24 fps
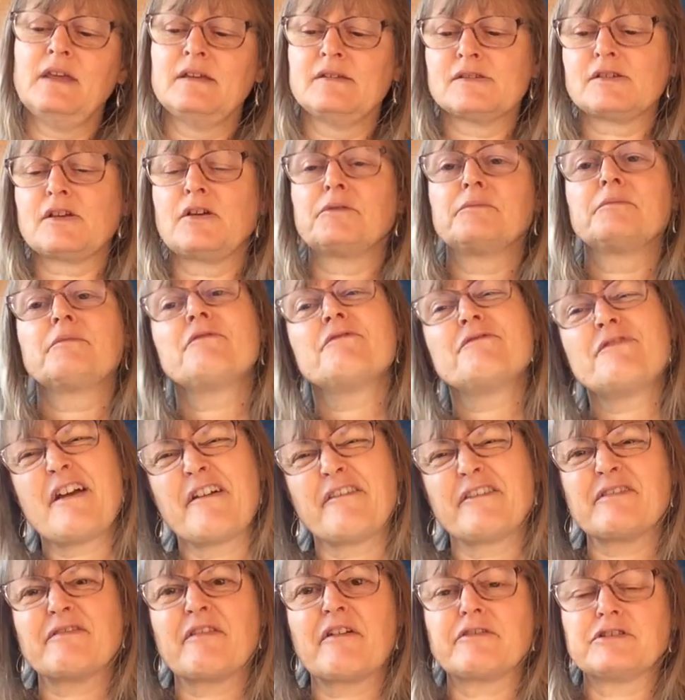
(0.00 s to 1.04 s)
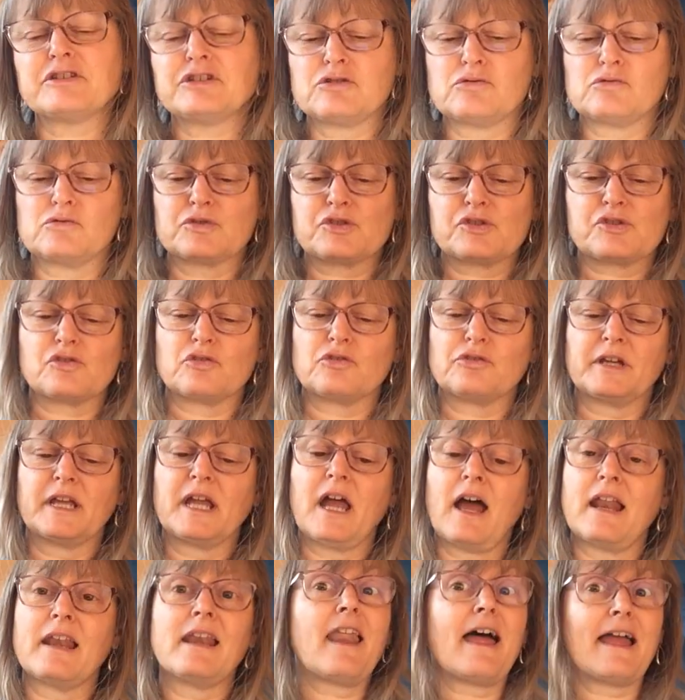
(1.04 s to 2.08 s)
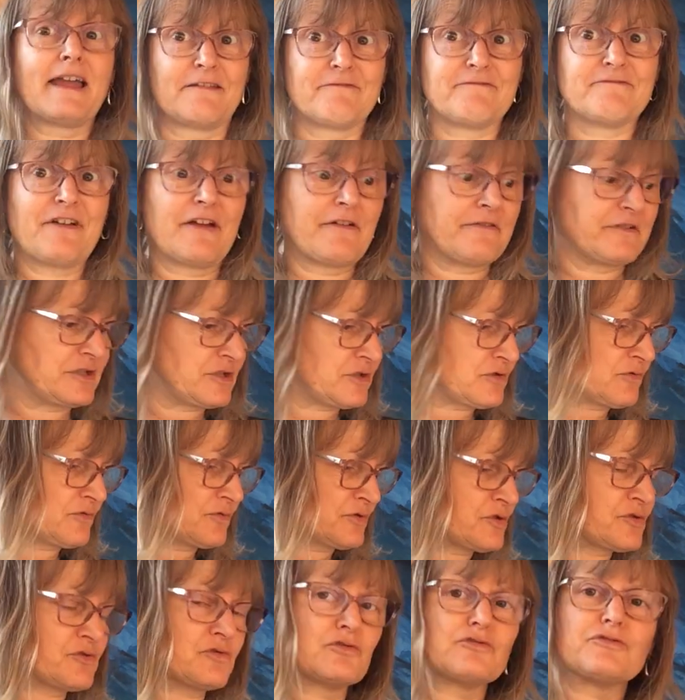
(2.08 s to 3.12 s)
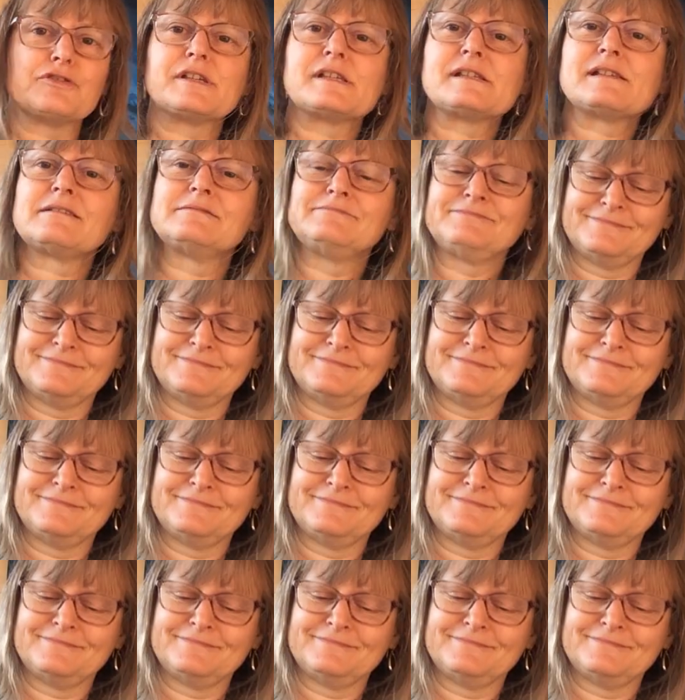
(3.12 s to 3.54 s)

So, very, very short story. I like very short stories.